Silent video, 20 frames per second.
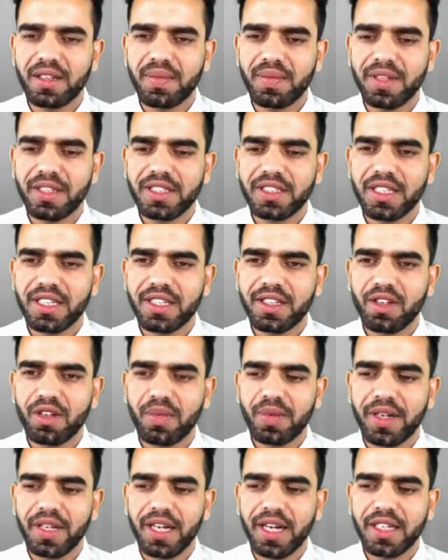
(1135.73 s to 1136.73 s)
means it
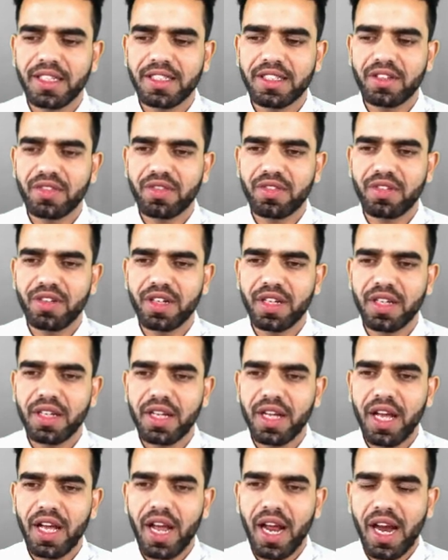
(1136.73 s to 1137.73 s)
lubricates the food
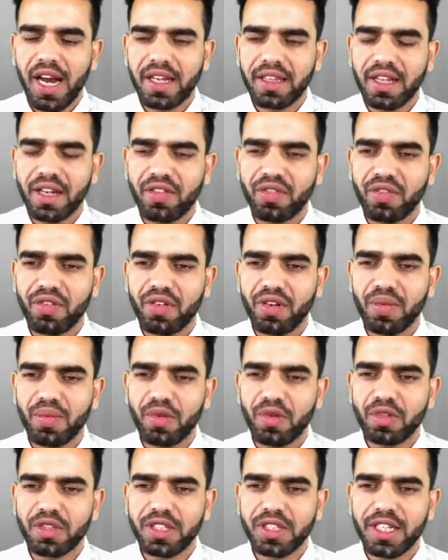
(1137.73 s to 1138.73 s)
and then food
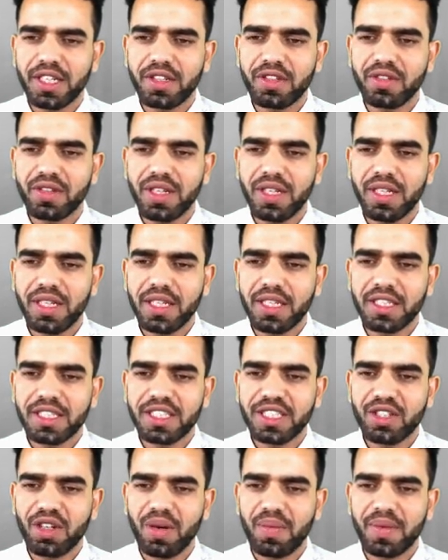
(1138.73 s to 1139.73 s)
moves into the
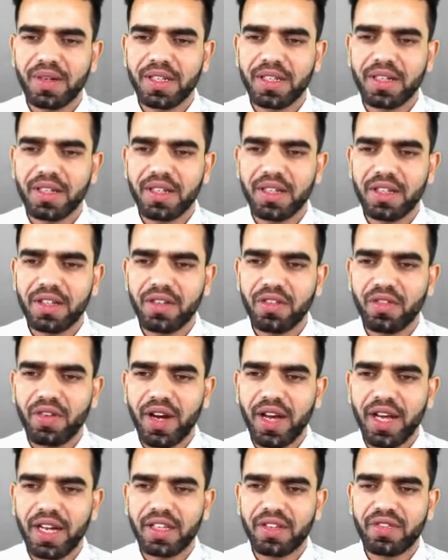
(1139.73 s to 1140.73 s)
stomach
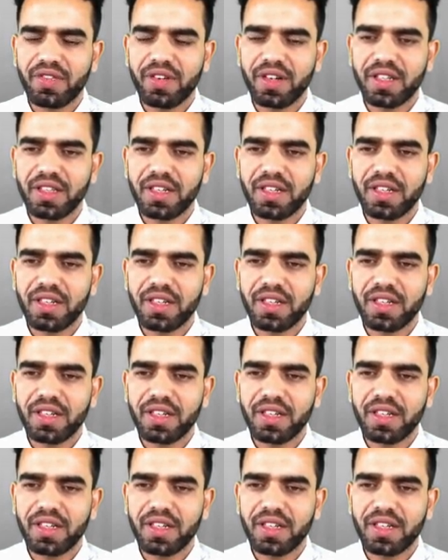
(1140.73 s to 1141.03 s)
where the further